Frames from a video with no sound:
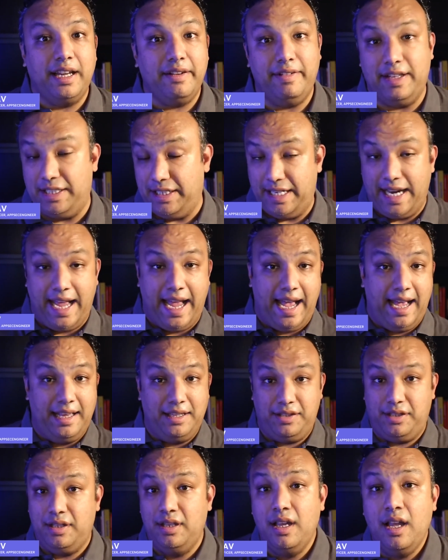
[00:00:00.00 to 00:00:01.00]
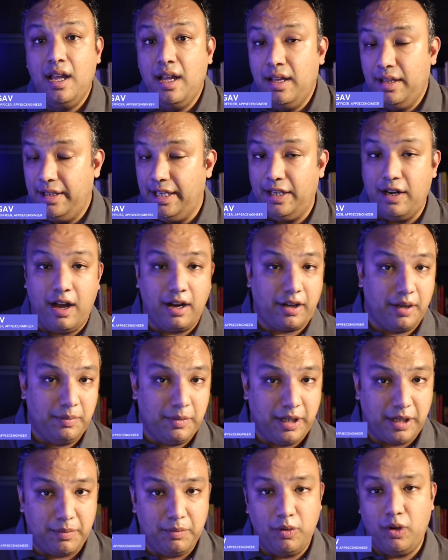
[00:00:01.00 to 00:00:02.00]
It has the document
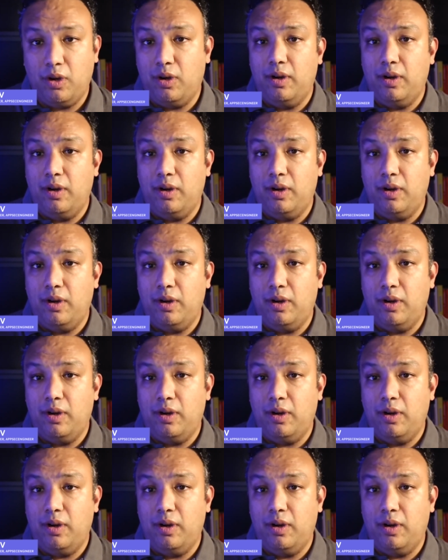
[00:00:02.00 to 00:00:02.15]
mode,